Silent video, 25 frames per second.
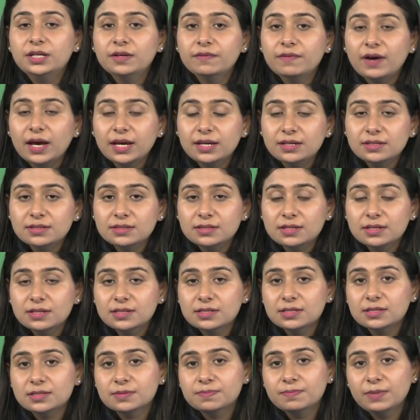
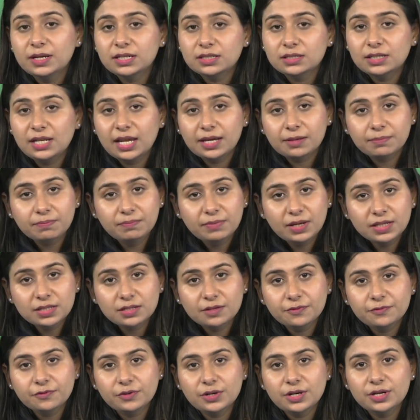devices, like
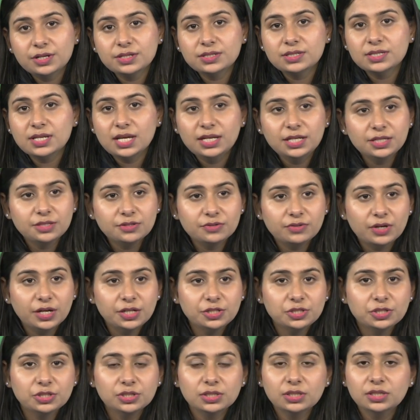metaphors,
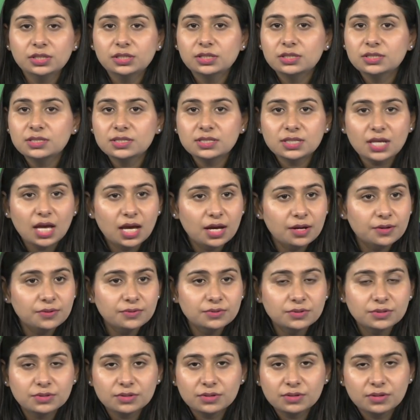alliteration,
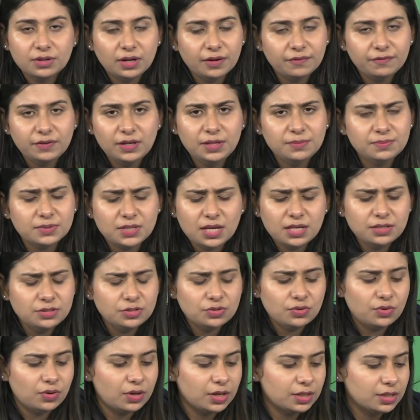sounds, graphemes,
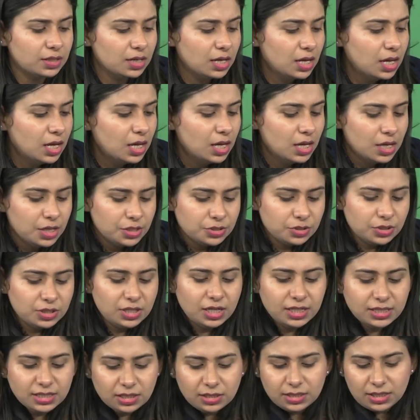and so on. So
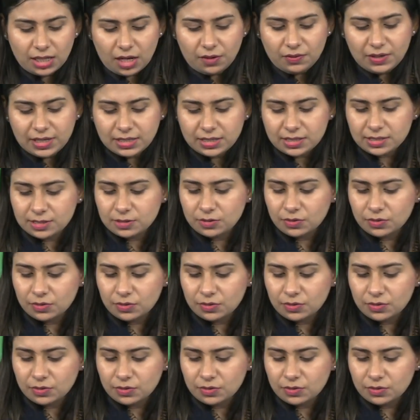now let